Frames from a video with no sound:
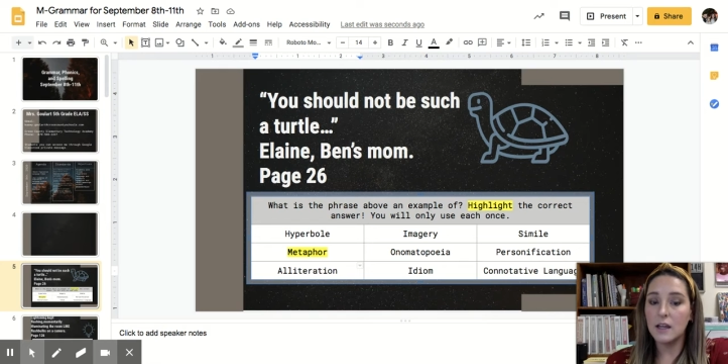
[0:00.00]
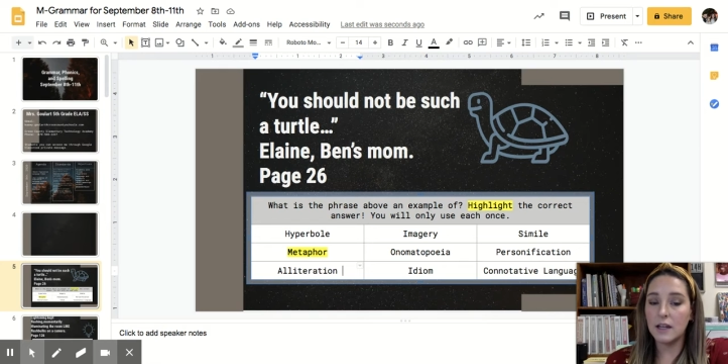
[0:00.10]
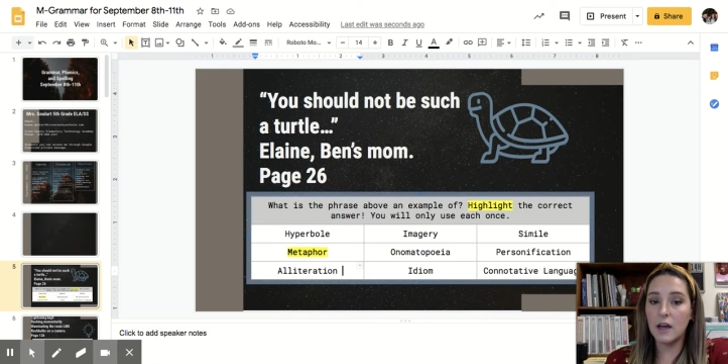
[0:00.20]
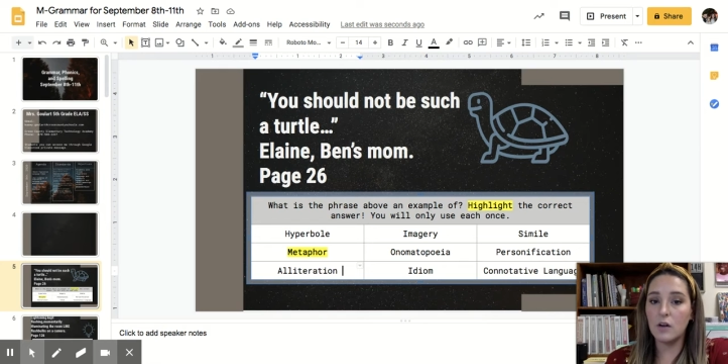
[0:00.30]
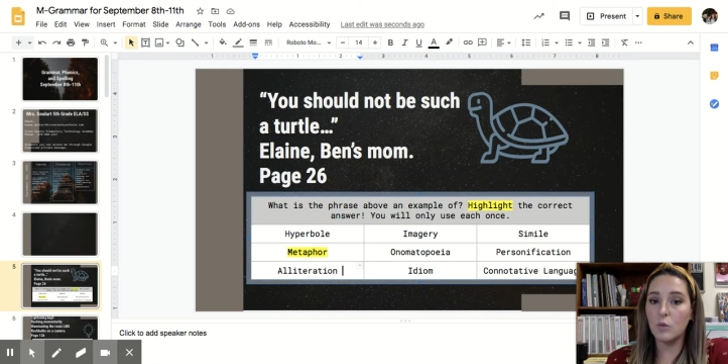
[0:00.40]

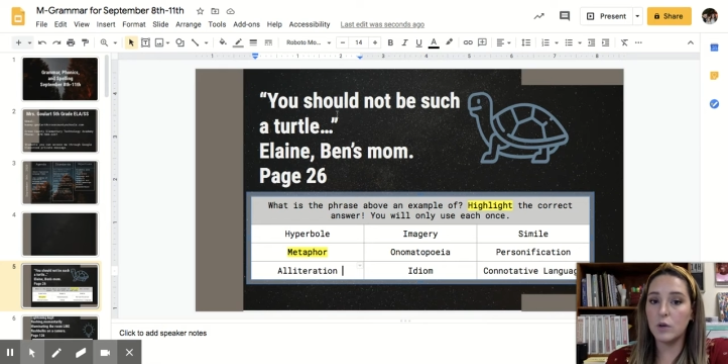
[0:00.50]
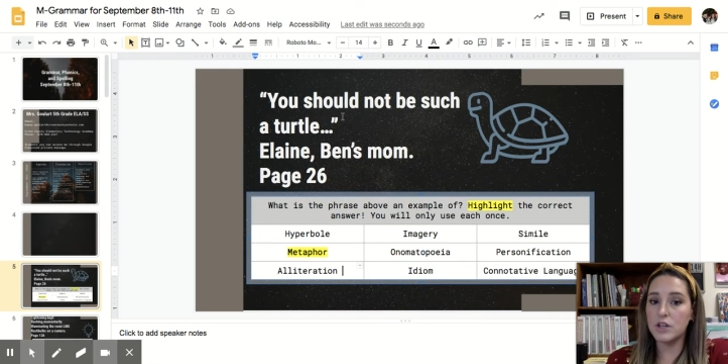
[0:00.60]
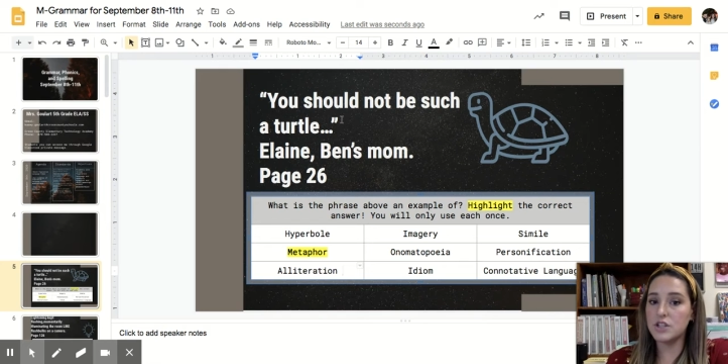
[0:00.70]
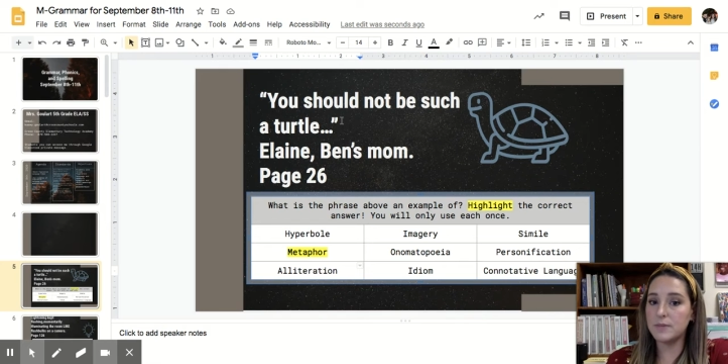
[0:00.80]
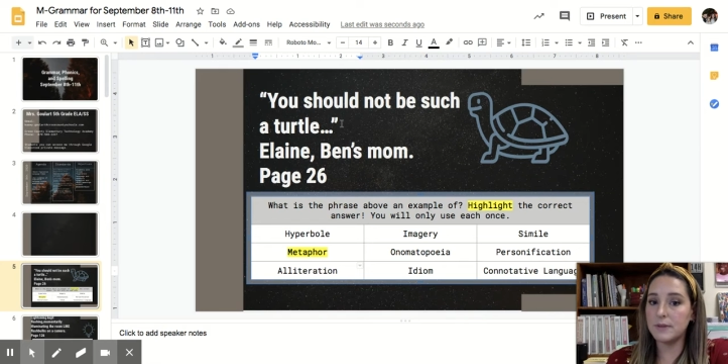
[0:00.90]
Now, what
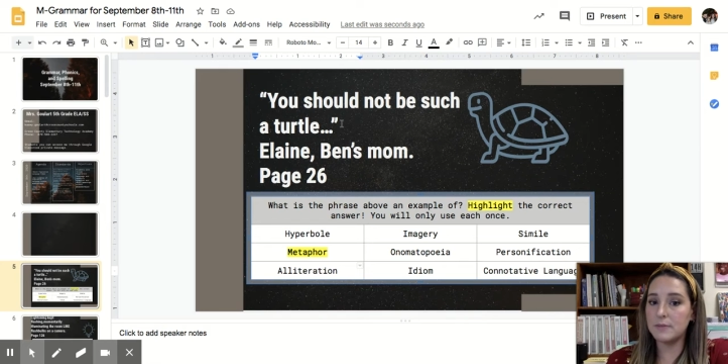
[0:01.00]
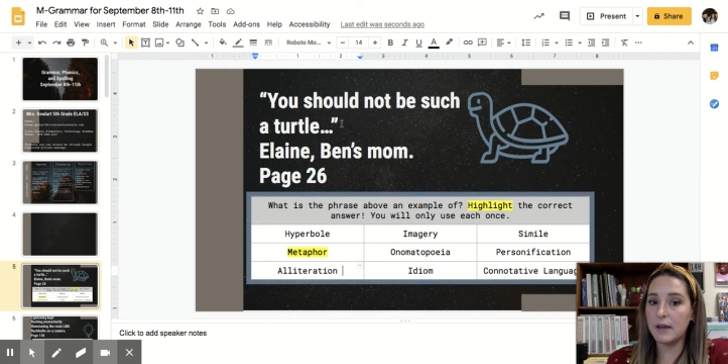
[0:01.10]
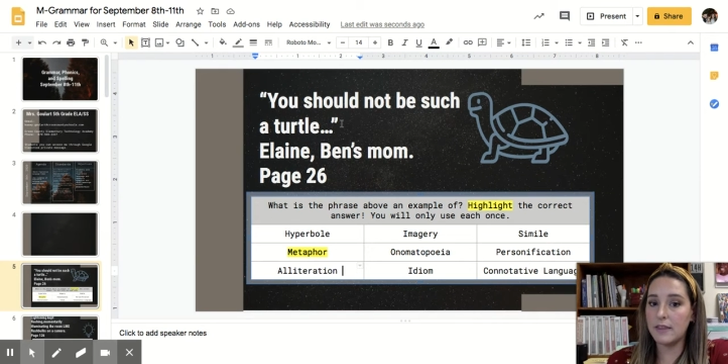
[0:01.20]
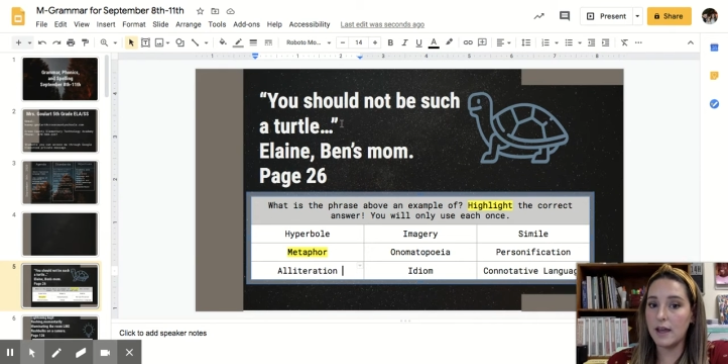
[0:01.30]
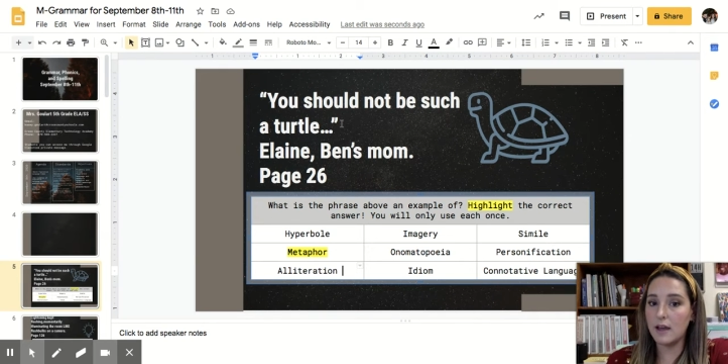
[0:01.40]
does she mean
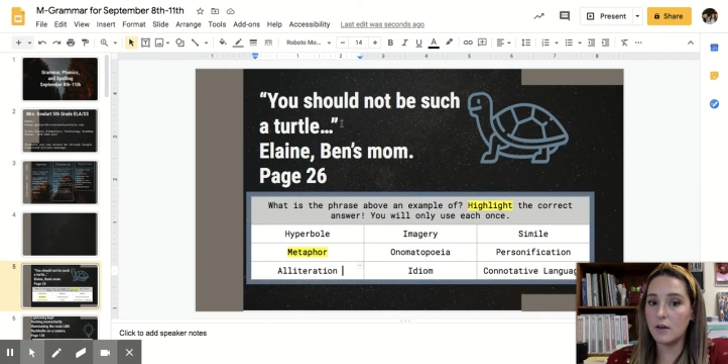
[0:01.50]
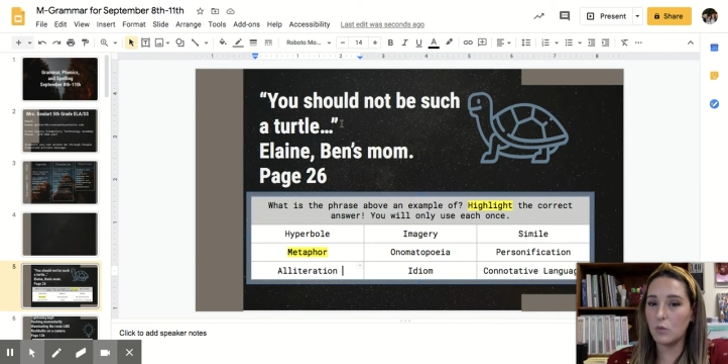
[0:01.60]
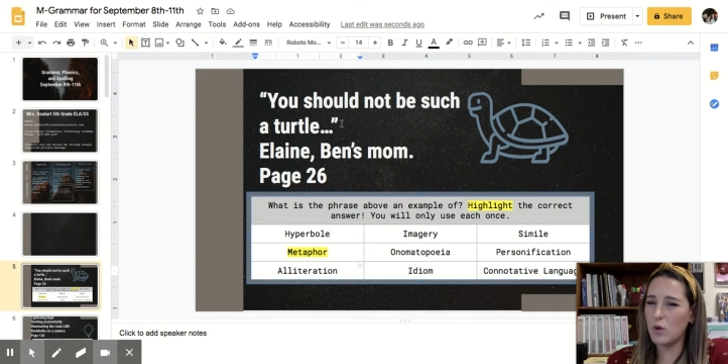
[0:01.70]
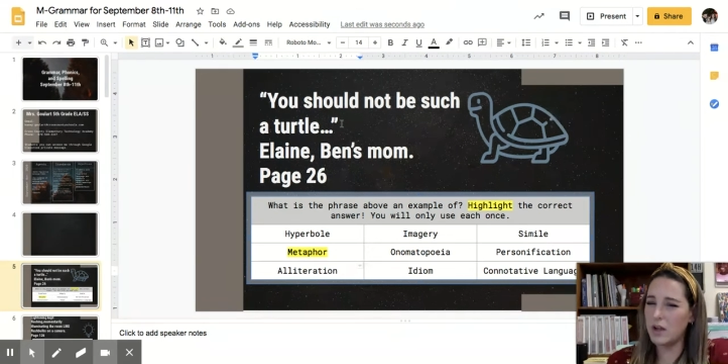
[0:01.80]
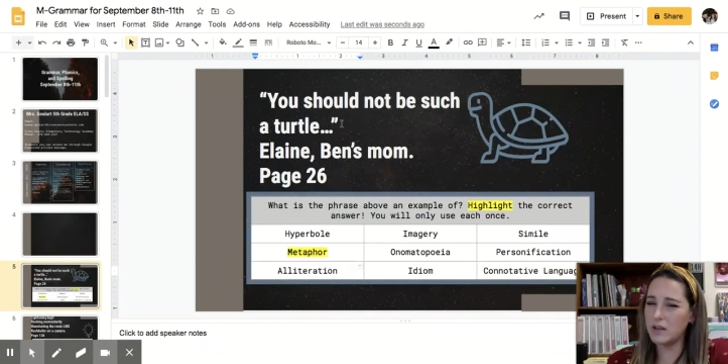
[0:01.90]
by that?
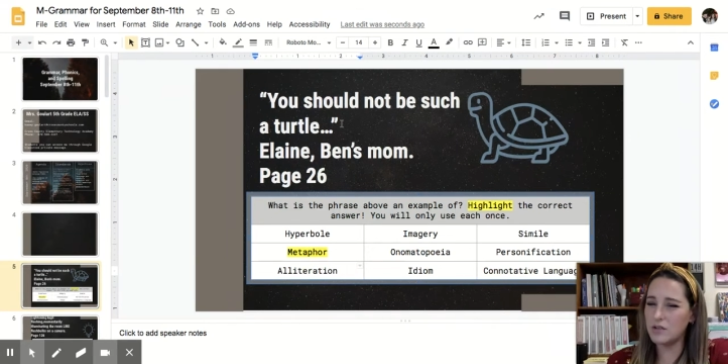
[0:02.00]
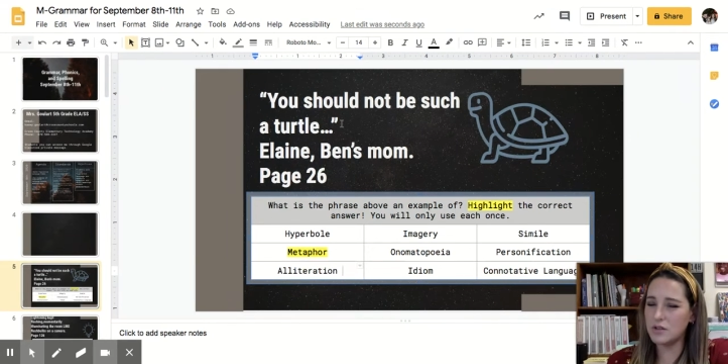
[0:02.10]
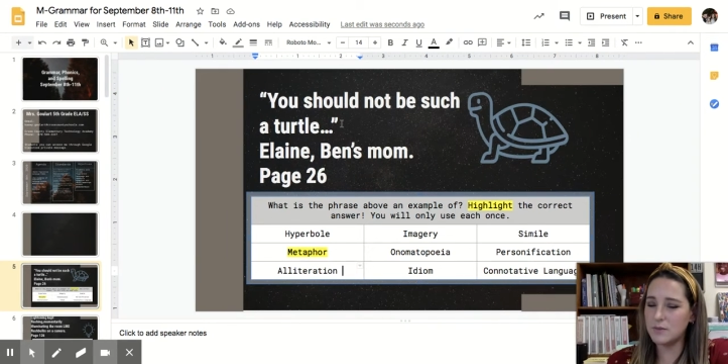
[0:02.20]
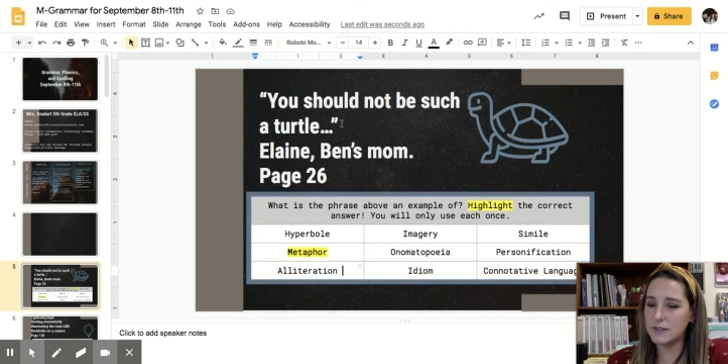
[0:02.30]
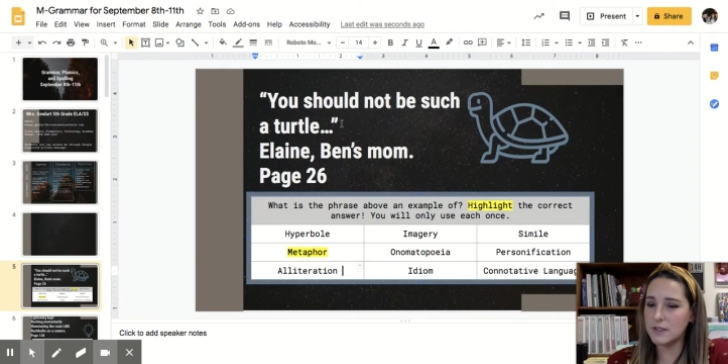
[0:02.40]
What? You
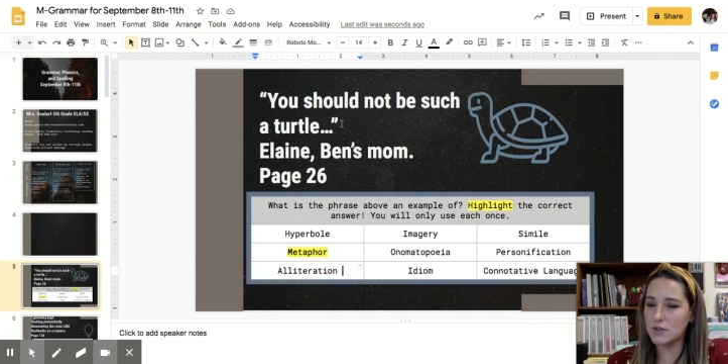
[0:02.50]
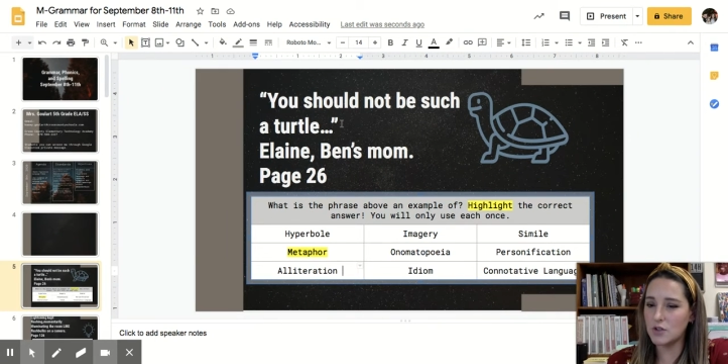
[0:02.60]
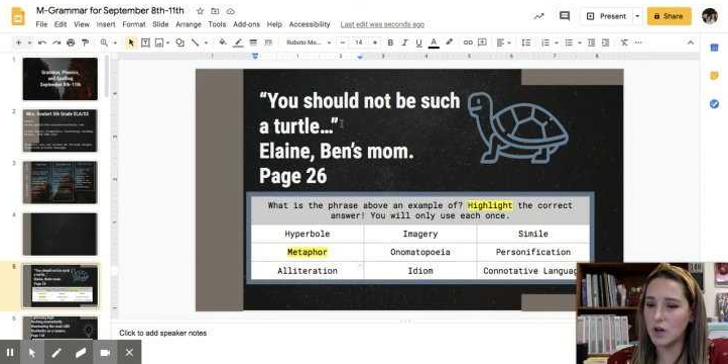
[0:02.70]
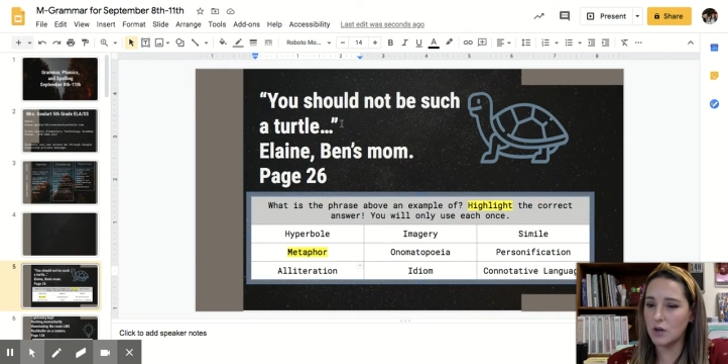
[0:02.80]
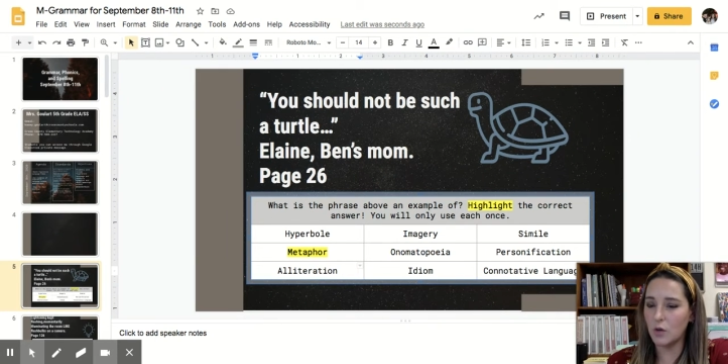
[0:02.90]
shouldn't be such a
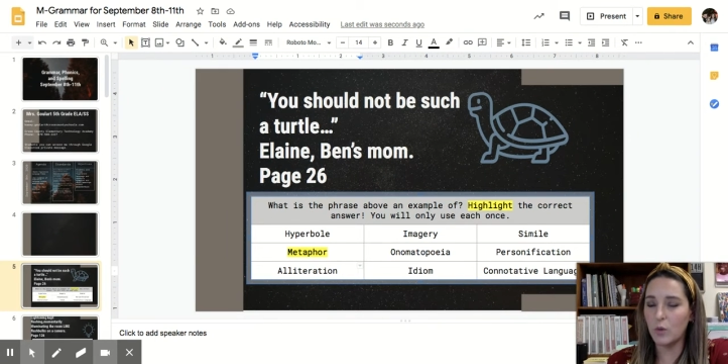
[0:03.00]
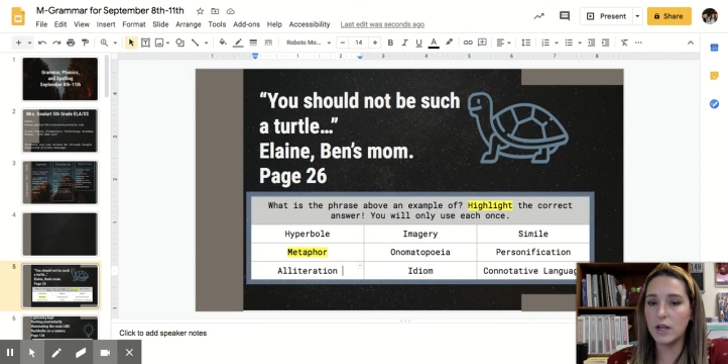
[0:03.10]
turtle.